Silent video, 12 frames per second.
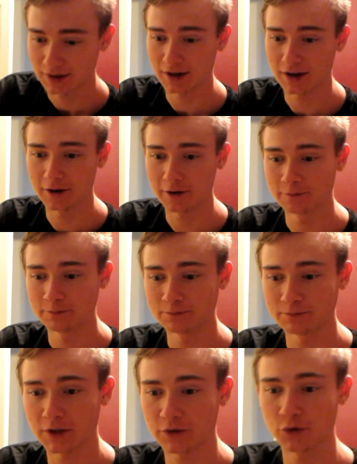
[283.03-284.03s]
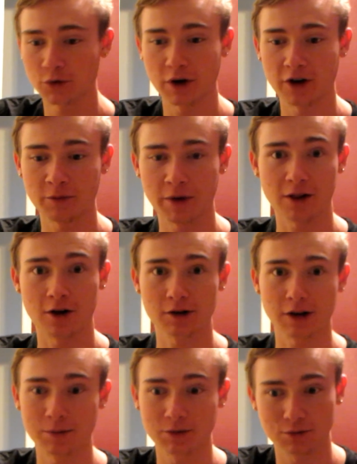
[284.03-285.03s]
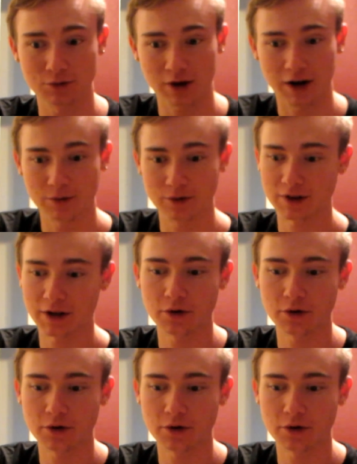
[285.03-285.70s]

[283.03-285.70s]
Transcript: Um, if you're one of my longtime subscribers,